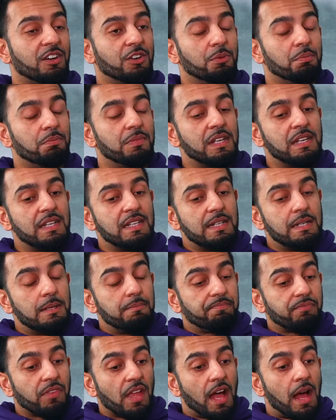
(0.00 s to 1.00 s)
home.
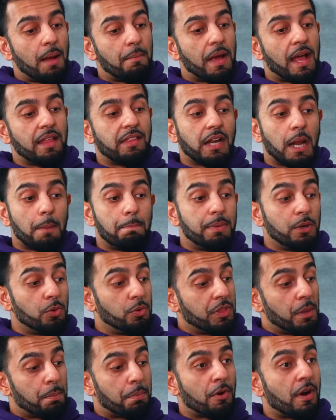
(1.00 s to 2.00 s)
Um, and then I
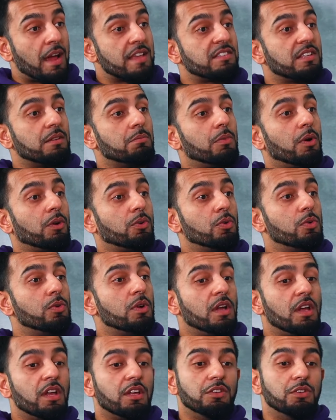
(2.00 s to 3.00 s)
built the pricing
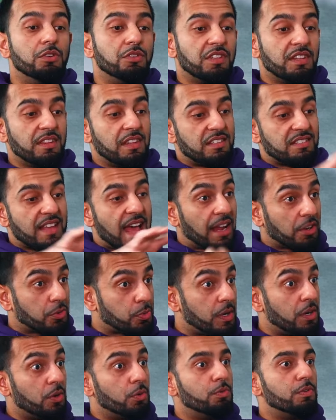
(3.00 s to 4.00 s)
model using this
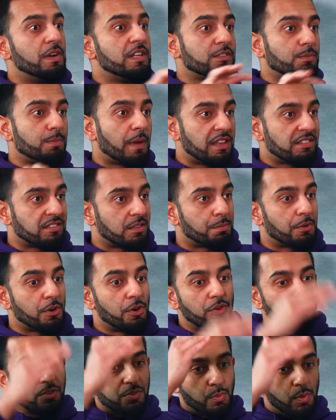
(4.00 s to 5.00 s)
actuarial risk based
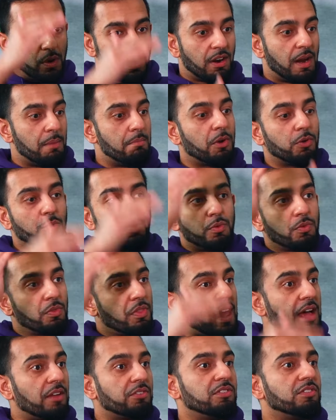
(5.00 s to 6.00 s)
approach where I modeled
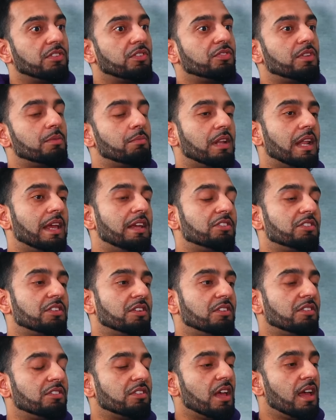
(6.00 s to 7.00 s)
thousands of
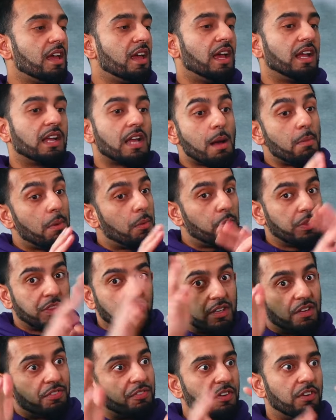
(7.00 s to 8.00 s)
simulations and come up
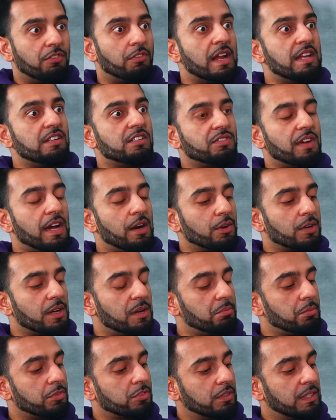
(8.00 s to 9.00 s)
with a different range of
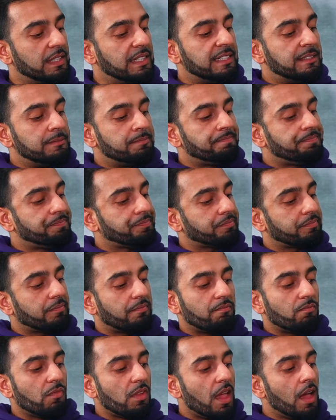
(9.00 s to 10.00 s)
outcomes.
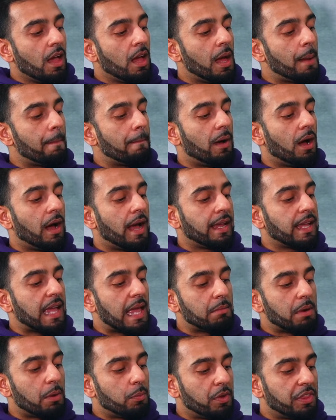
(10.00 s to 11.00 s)
Um, I
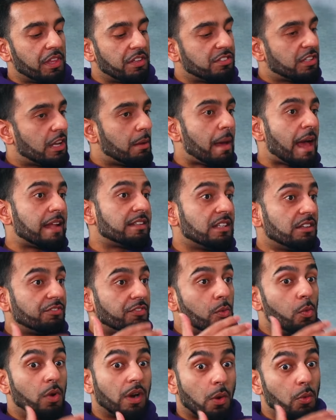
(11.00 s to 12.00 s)
came up with a schematic
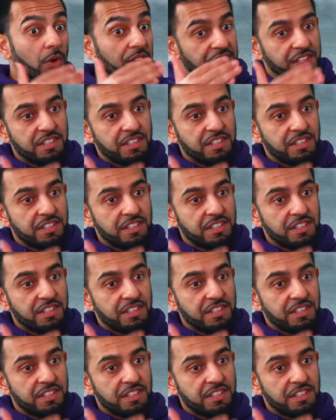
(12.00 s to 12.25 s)
for what I want